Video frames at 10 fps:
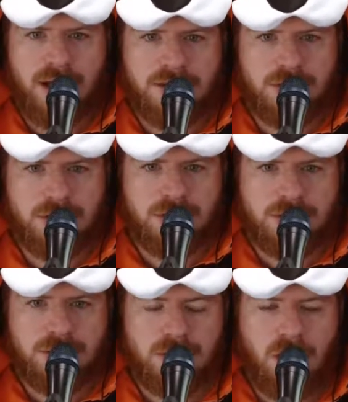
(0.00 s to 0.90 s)
eyes
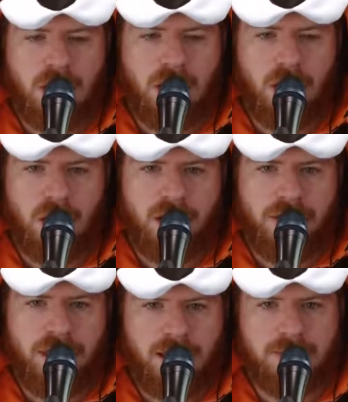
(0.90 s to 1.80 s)
are
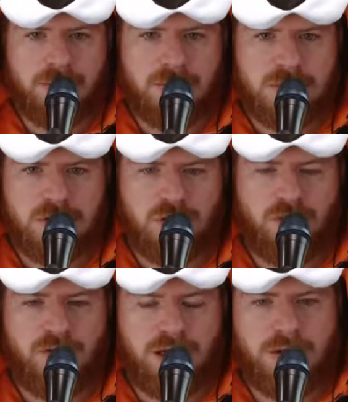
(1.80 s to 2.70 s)
on them
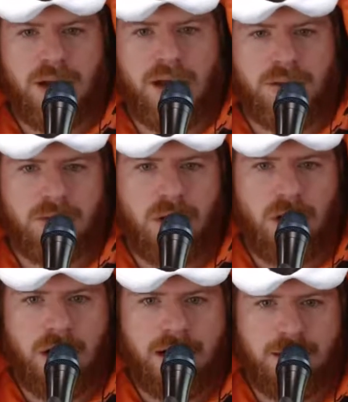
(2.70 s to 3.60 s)
to figure out,
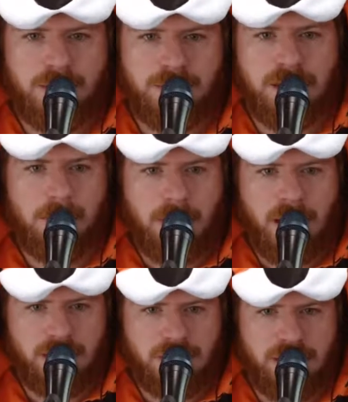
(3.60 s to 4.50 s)
all right, are we going to
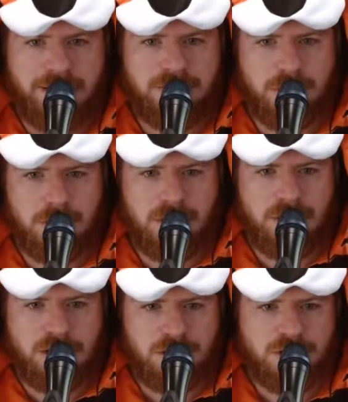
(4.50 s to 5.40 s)
model after what
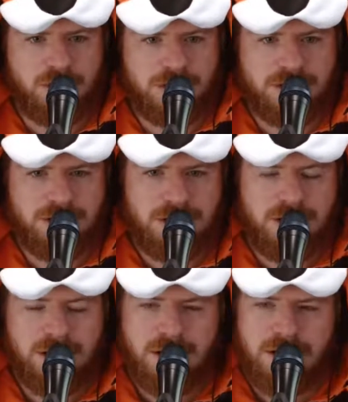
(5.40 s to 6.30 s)
they're doing?
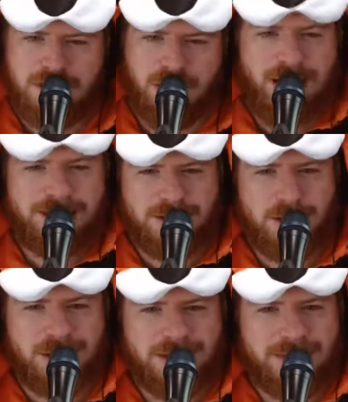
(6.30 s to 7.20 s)
I
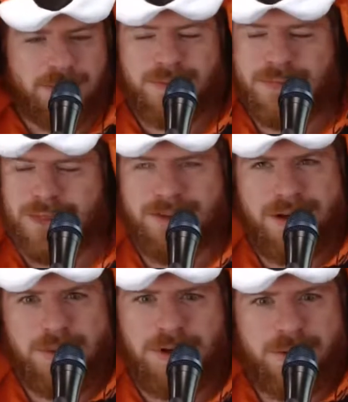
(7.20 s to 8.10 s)
still think,
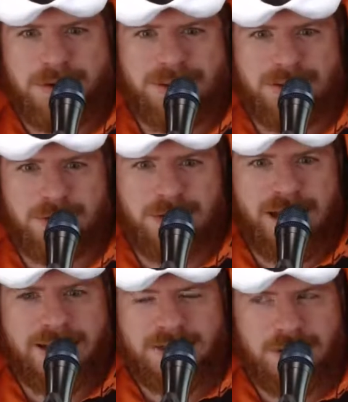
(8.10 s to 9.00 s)
I'll put it to you this way.
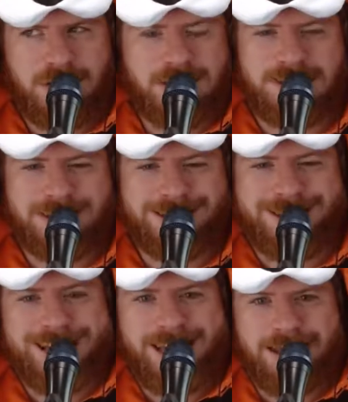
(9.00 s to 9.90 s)
I still think it's
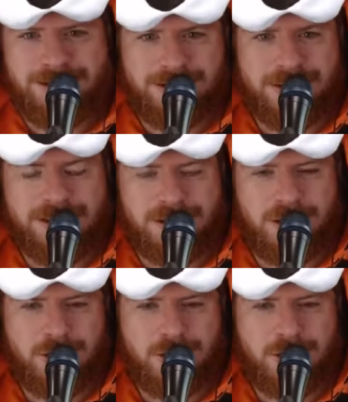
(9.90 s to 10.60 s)
insane that the